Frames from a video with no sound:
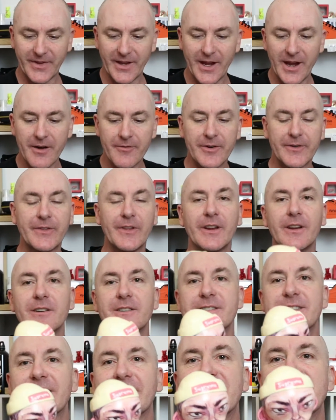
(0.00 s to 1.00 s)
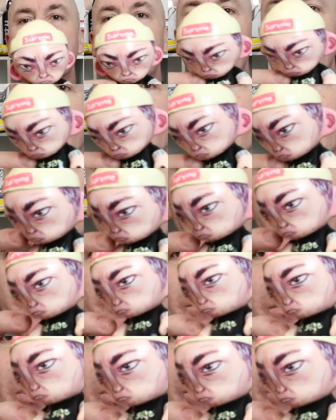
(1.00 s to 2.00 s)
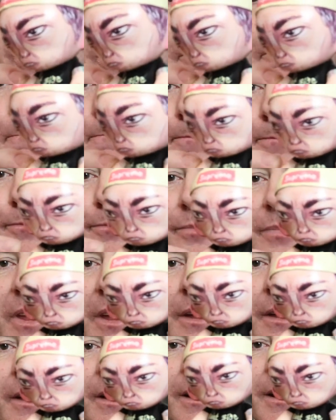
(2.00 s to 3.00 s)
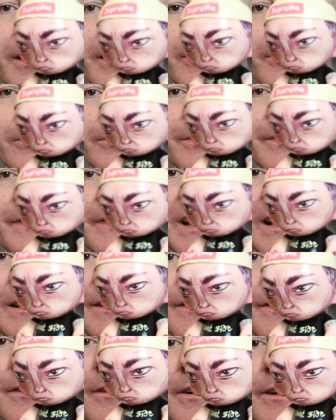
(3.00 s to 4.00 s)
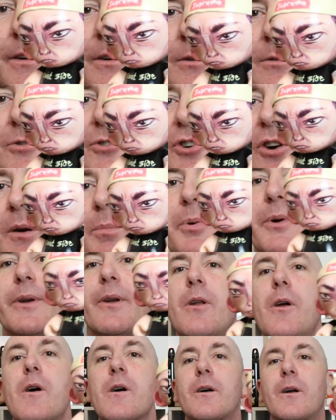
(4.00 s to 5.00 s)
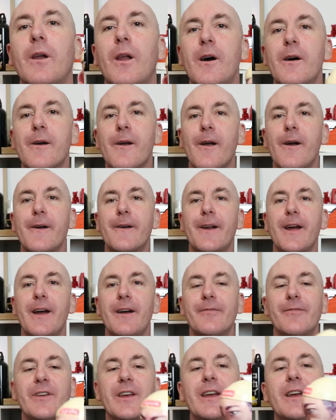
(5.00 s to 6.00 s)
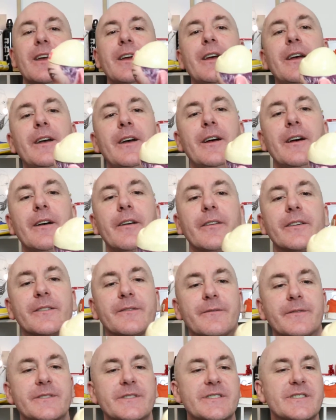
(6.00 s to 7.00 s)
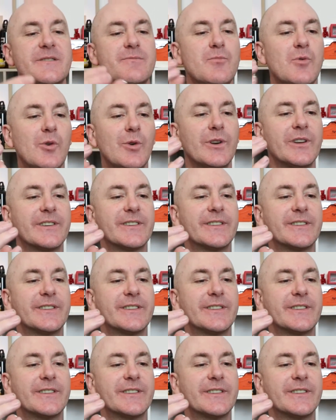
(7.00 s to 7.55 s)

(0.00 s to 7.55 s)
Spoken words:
everything I was expecting and more. Little Saint side, little chop and lock logo down there. The smaller